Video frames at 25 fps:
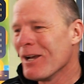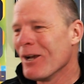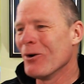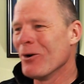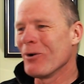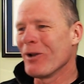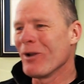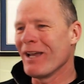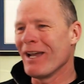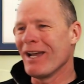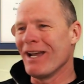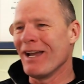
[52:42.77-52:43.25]

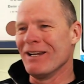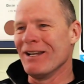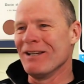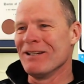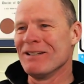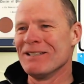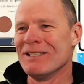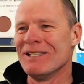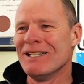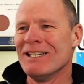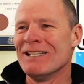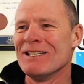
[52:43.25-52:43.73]
okay.
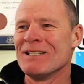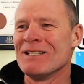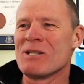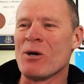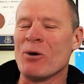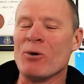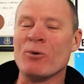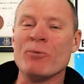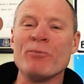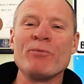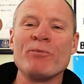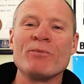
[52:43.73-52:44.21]

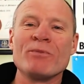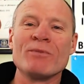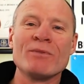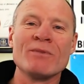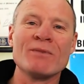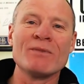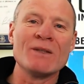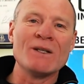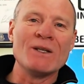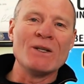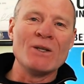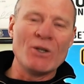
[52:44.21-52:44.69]
So,
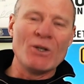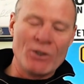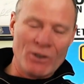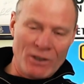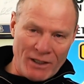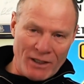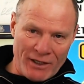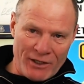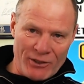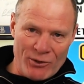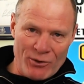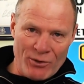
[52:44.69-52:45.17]
good
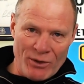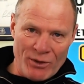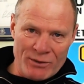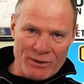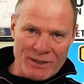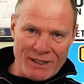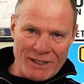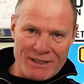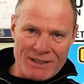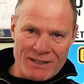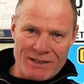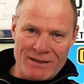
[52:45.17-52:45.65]
luck in your
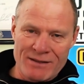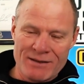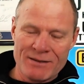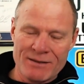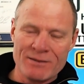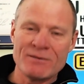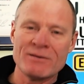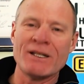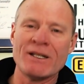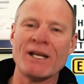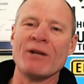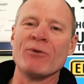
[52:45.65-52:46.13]
road test.
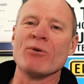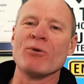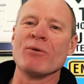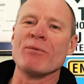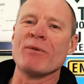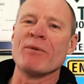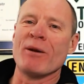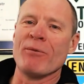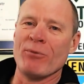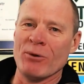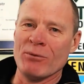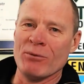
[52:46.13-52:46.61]
And
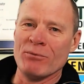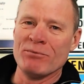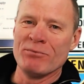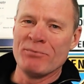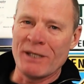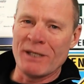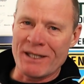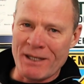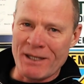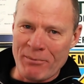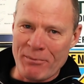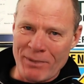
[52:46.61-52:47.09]
remember,
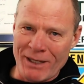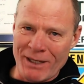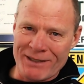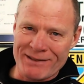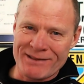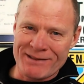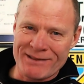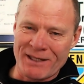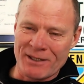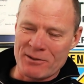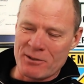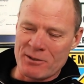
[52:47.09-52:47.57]
pick the
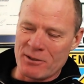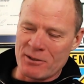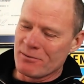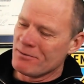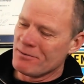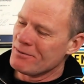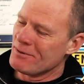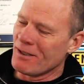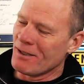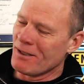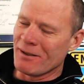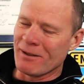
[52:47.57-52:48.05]
best answer,
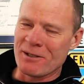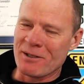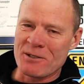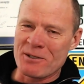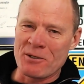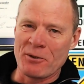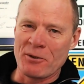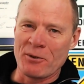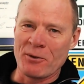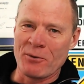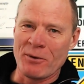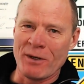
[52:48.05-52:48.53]
not
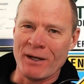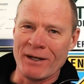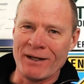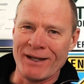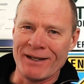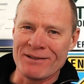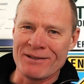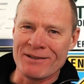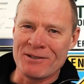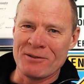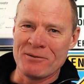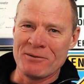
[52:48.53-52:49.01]
necessarily the right
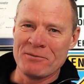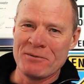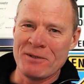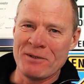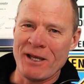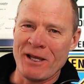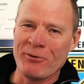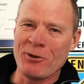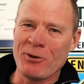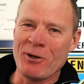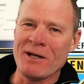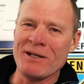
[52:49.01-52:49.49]
answer.
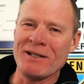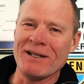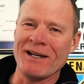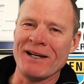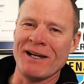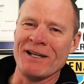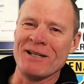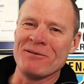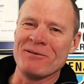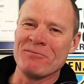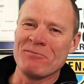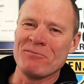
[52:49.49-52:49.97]
Have a great
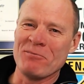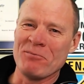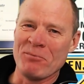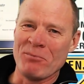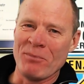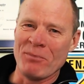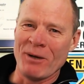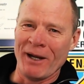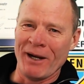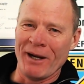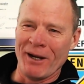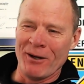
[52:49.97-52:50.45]
night.
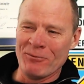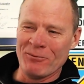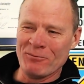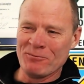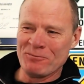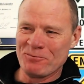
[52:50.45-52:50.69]
Bye now.